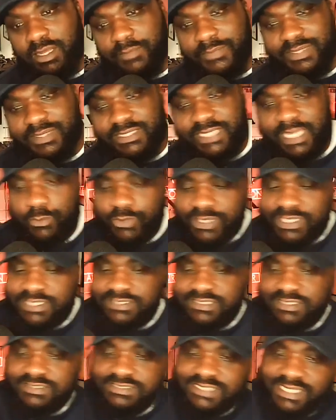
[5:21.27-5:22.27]
Okay, what you need
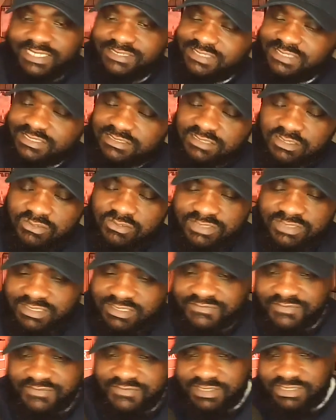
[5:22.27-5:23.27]
to understand is there's no
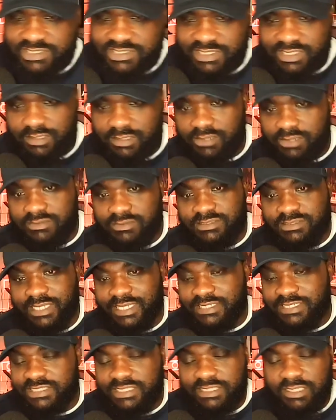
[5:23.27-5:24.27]
such thing as G-code.
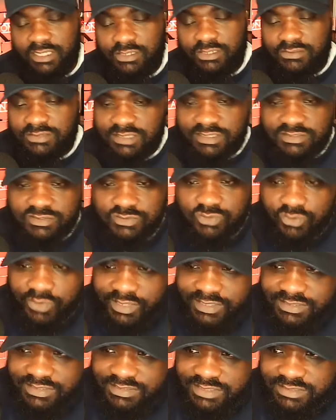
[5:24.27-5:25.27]
Like G-code does not
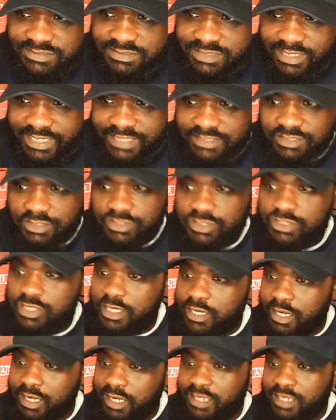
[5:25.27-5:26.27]
exist. Like the
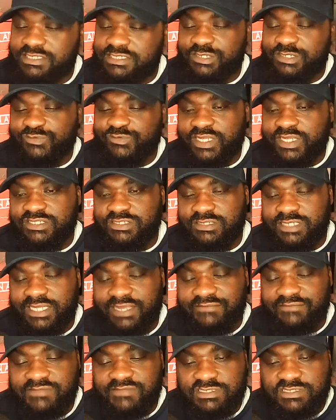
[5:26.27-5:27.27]
younger generation
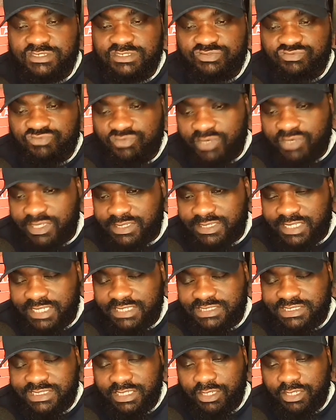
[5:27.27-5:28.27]
have destroyed that
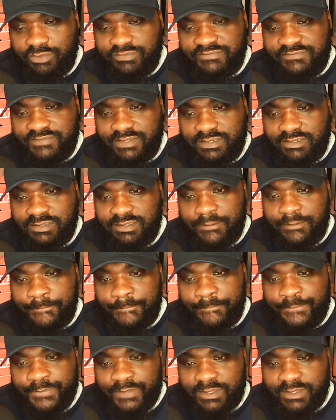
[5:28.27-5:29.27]
G-code thing.
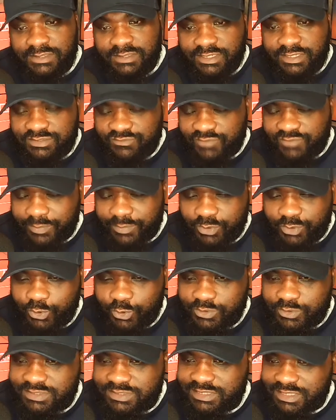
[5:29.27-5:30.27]
There's a rapper
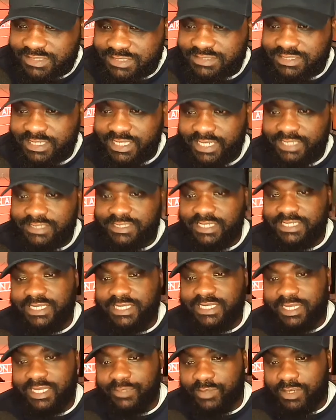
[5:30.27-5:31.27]
called 6ix9ine that
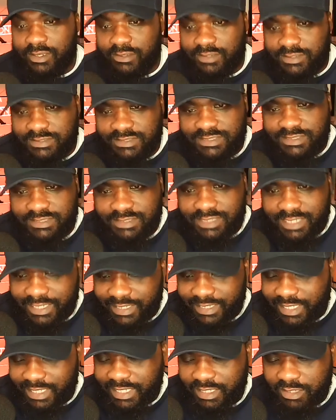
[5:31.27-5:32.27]
came out and did
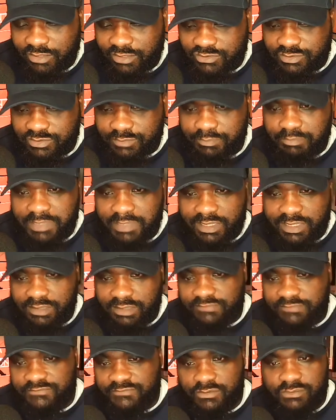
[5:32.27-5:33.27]
like 800
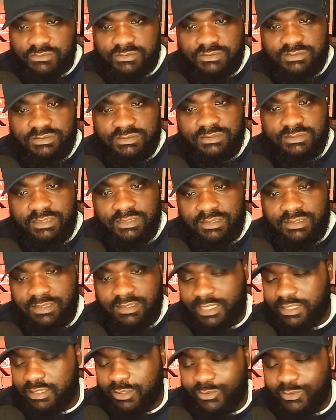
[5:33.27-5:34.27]
million views.
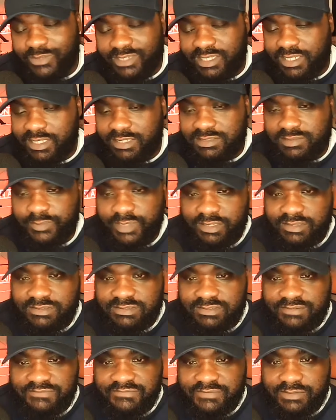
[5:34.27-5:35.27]
And no one cares about that
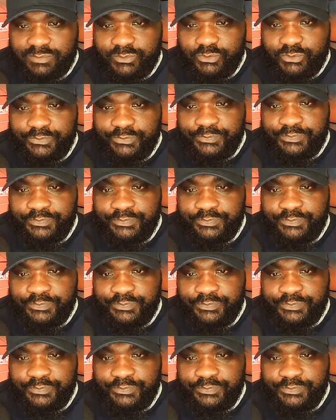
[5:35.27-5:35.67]
stuff anymore.